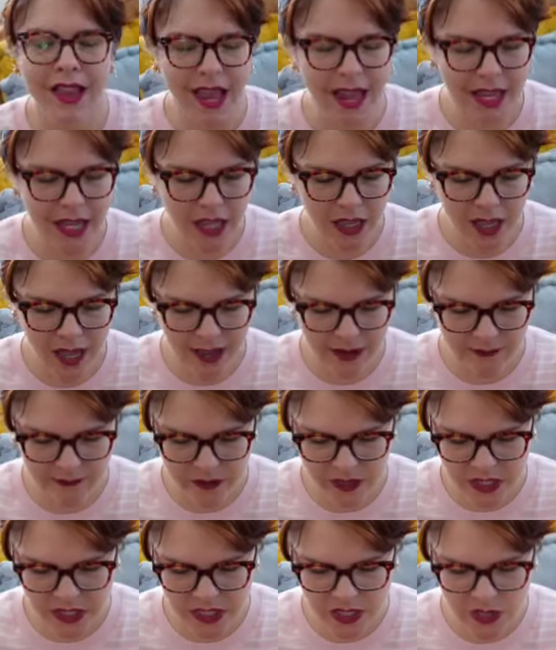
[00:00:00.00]
like a lot
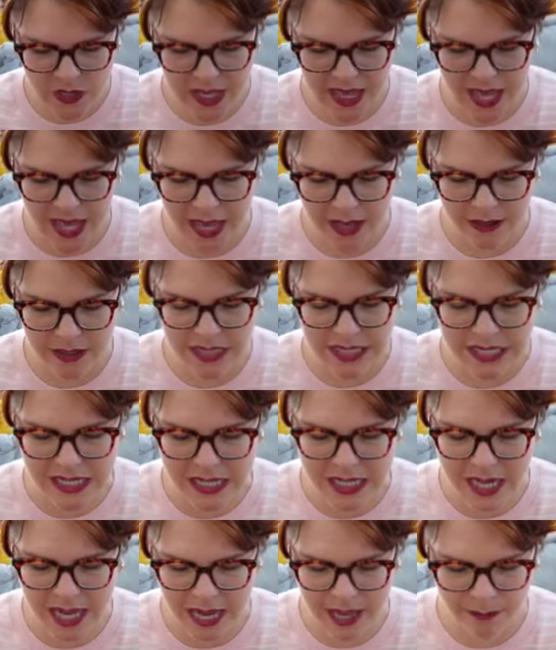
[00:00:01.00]
of the
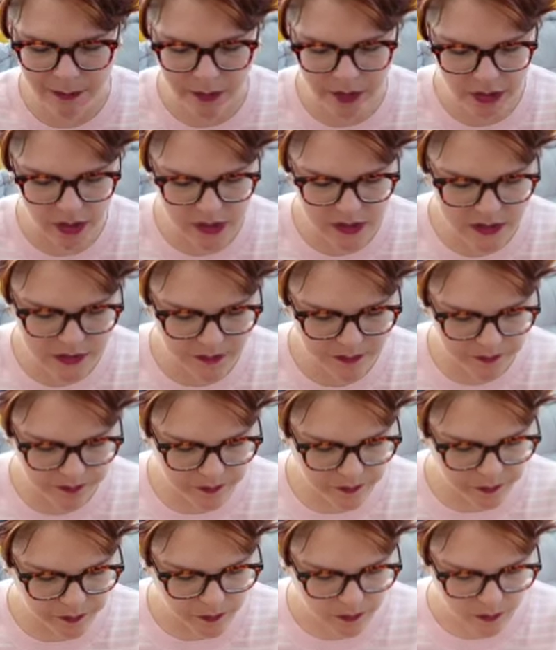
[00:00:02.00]
DK books,
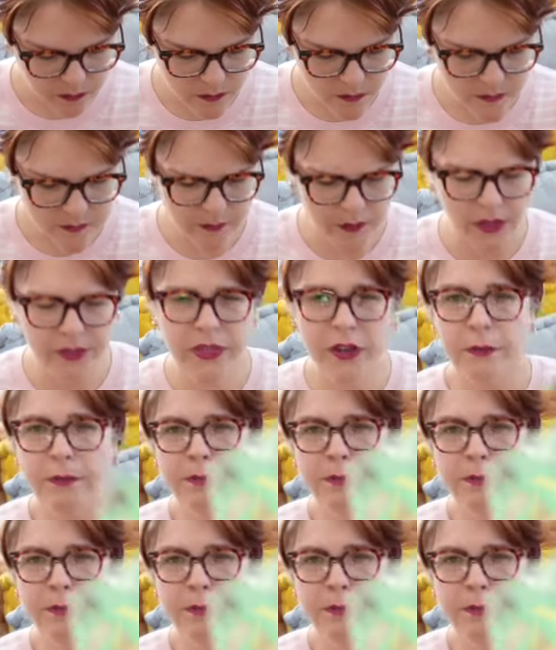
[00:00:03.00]
they're